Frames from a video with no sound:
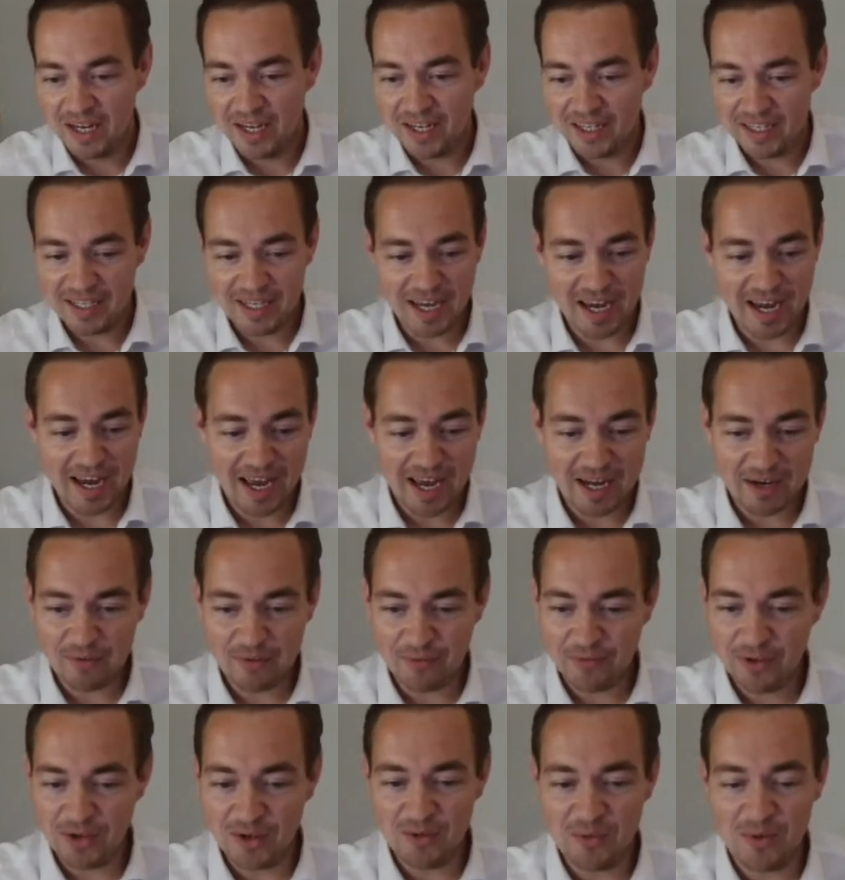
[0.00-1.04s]
Yeah, had a
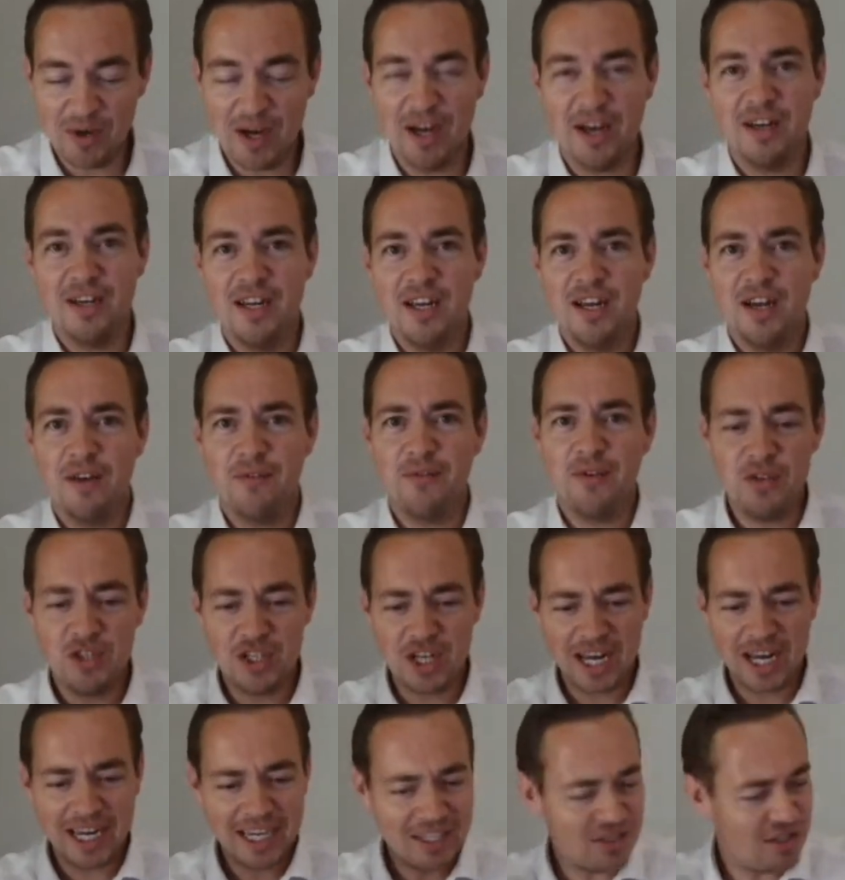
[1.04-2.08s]
few
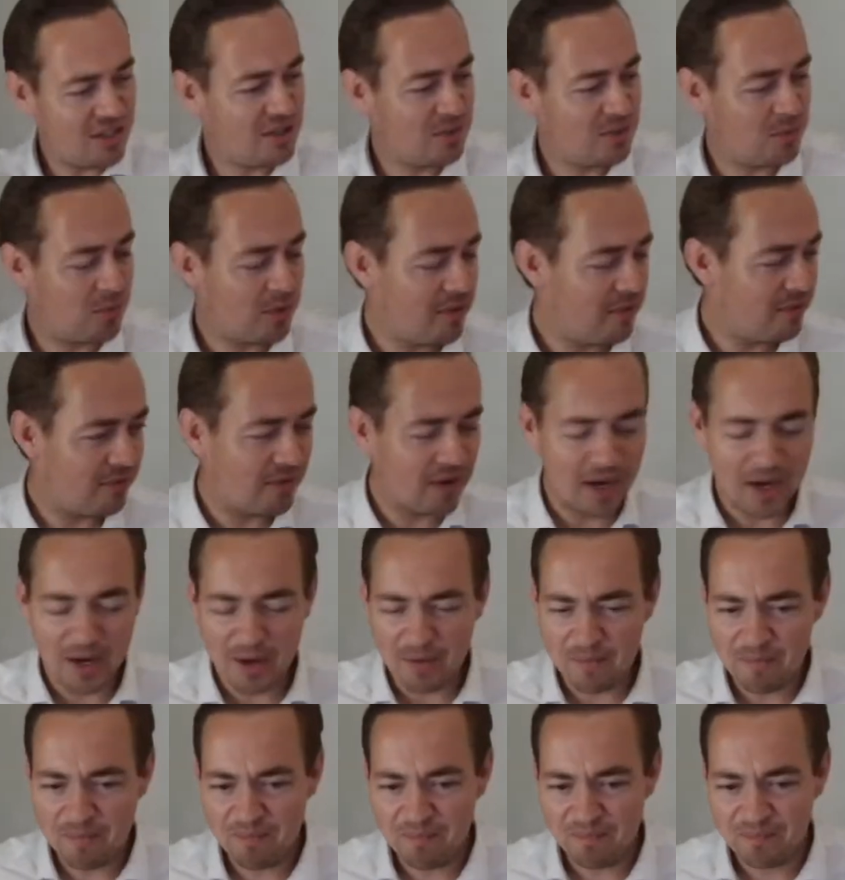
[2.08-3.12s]
changes with
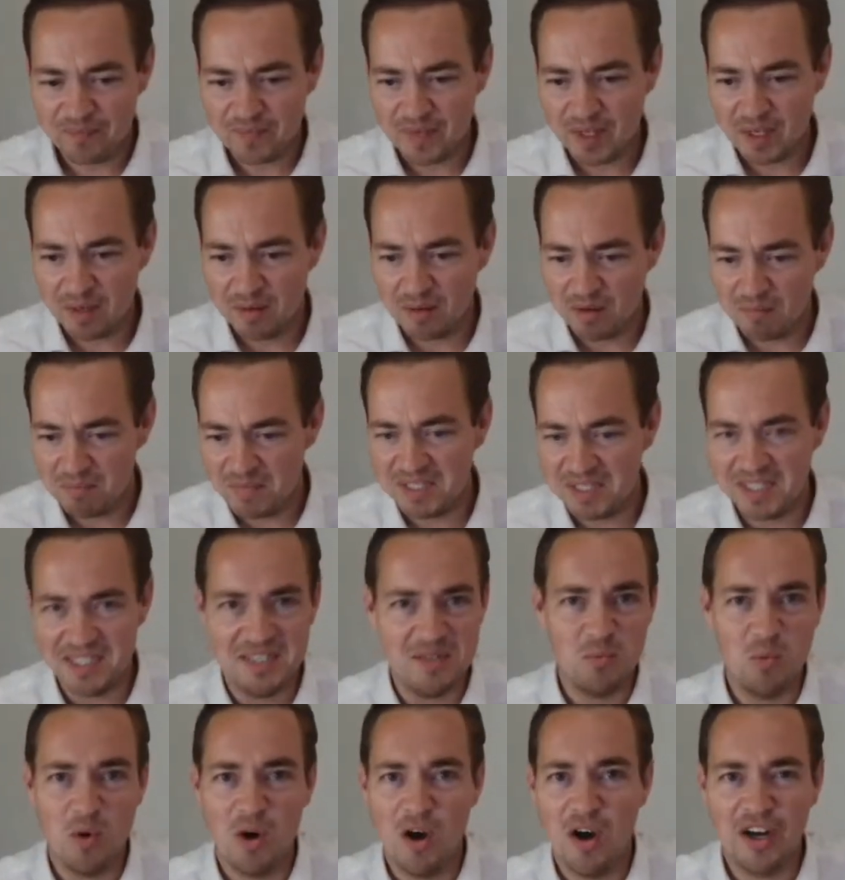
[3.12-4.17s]

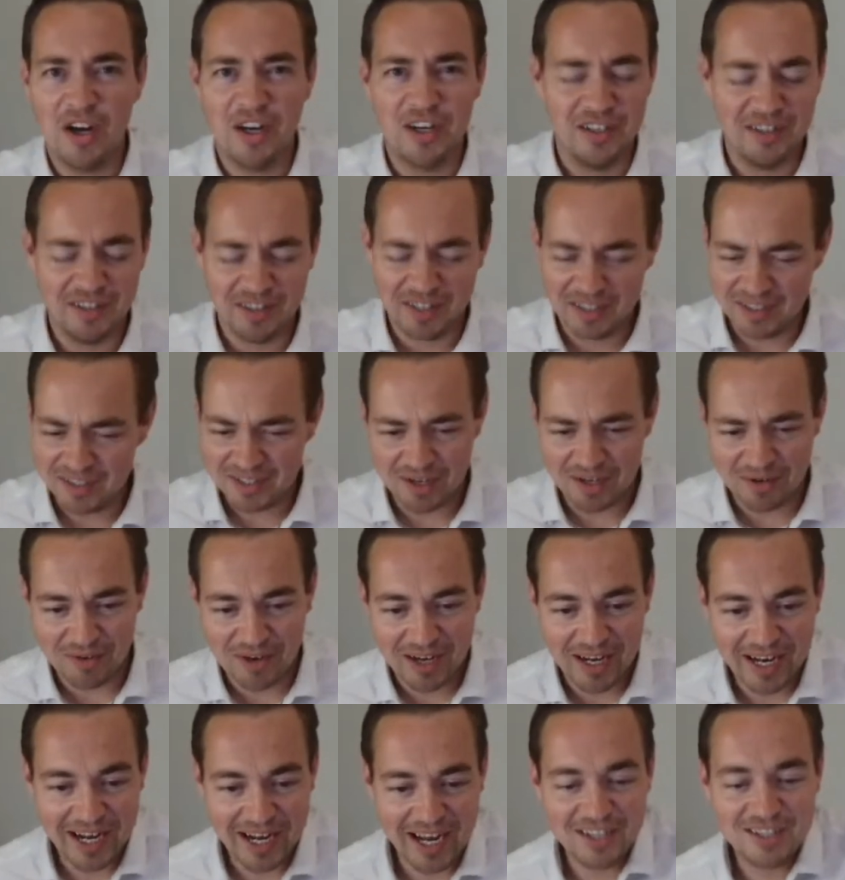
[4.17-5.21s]
Mrs. work and stuff like
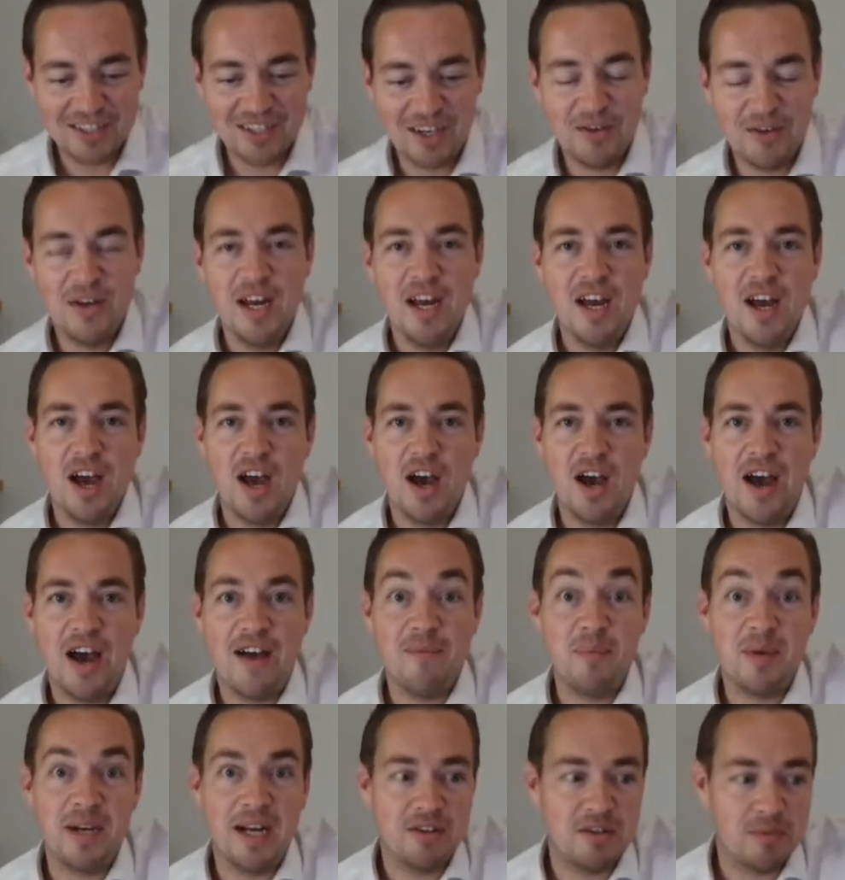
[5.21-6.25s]
that. So I haven't
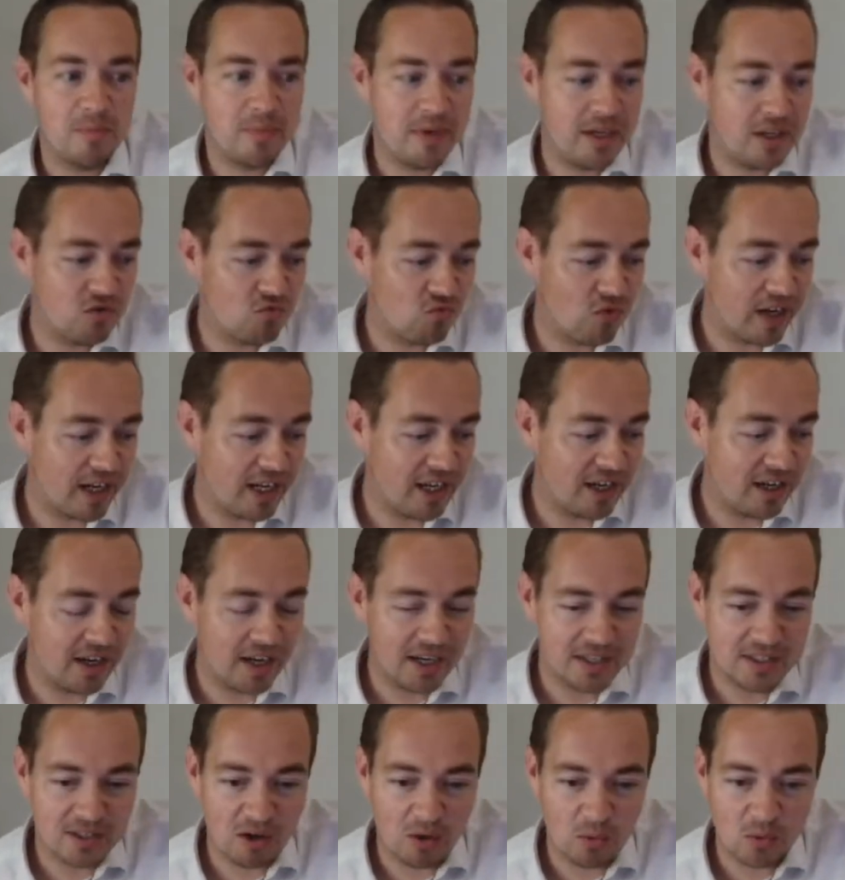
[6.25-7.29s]
been able to be as regular
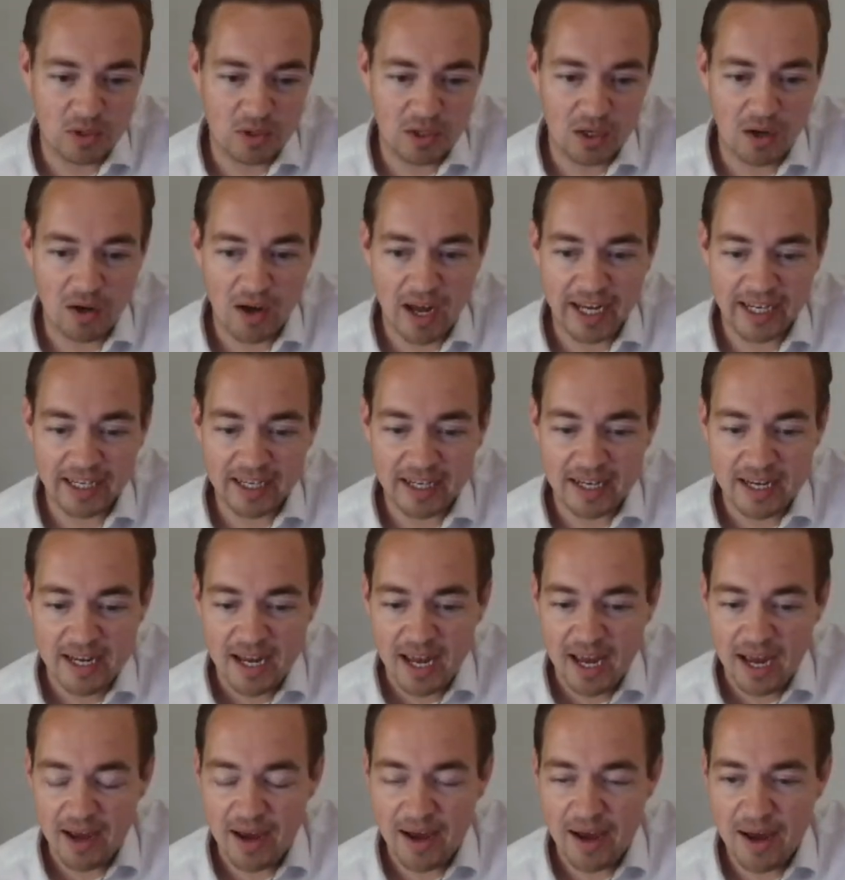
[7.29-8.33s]
as I would like.
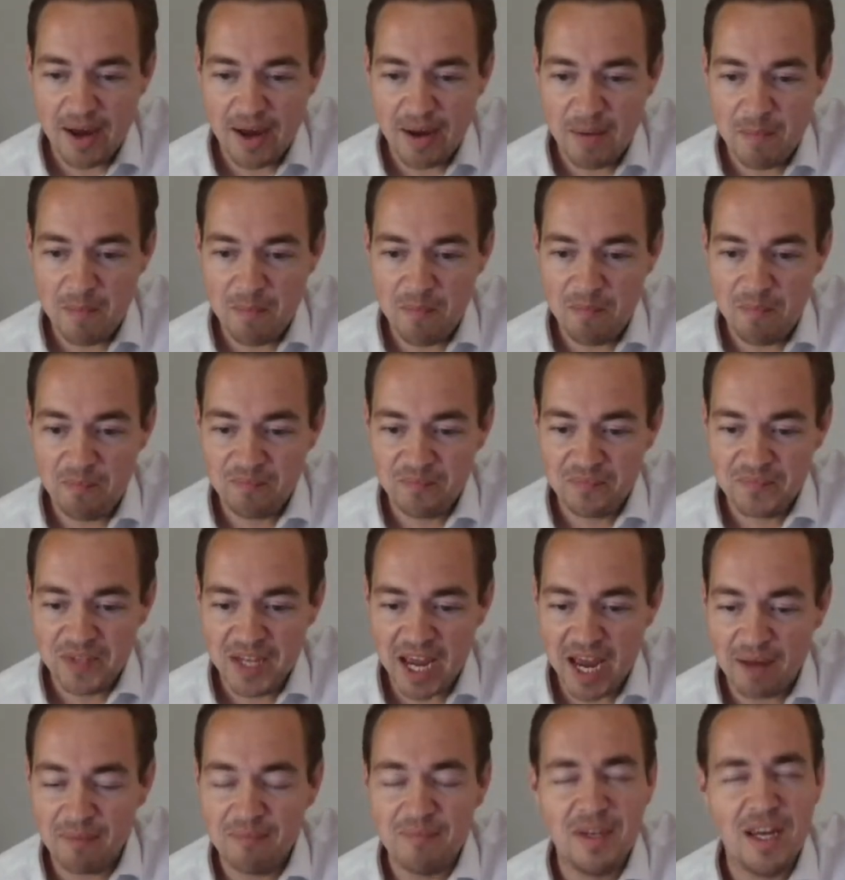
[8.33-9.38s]

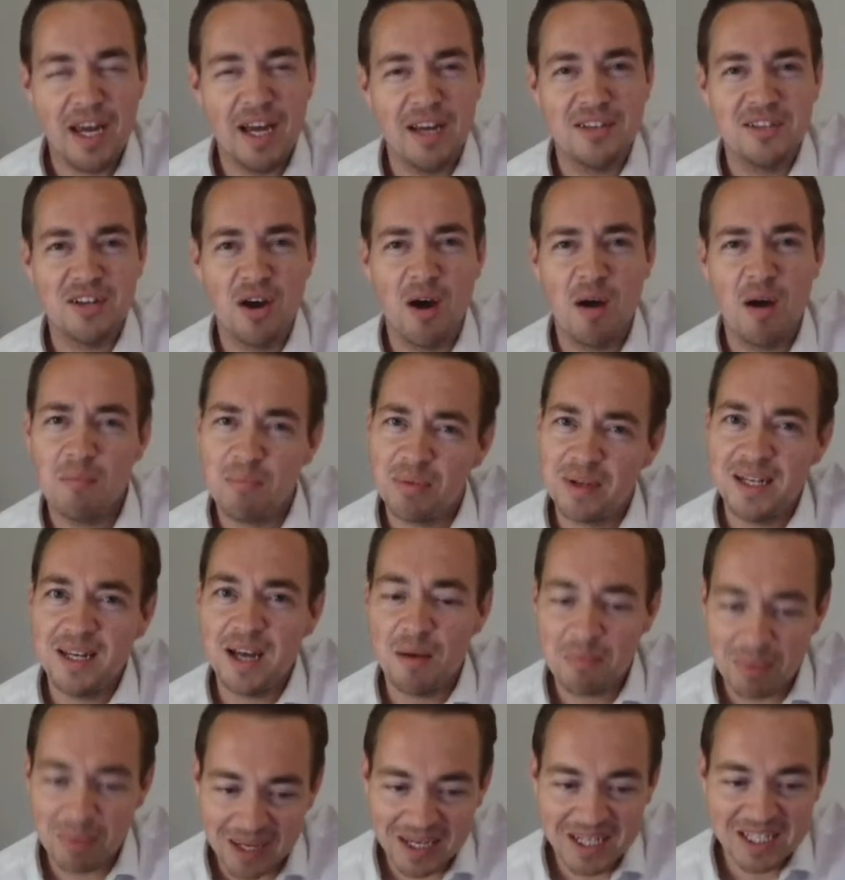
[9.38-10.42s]
Yeah. So I'm
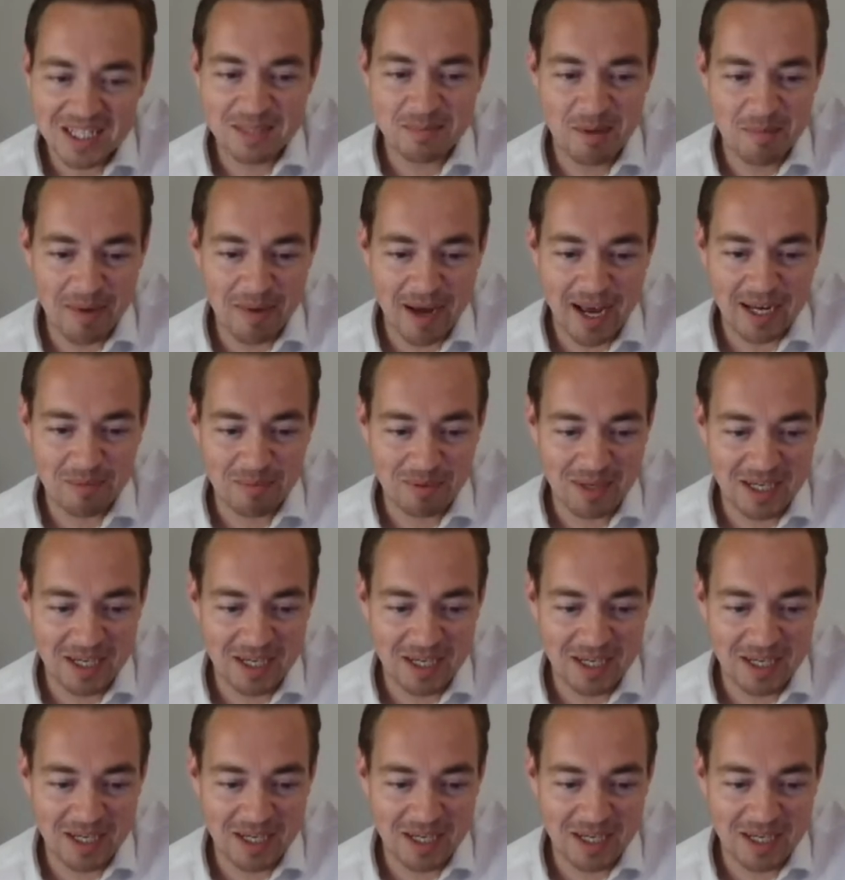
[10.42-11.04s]
pleased to be back.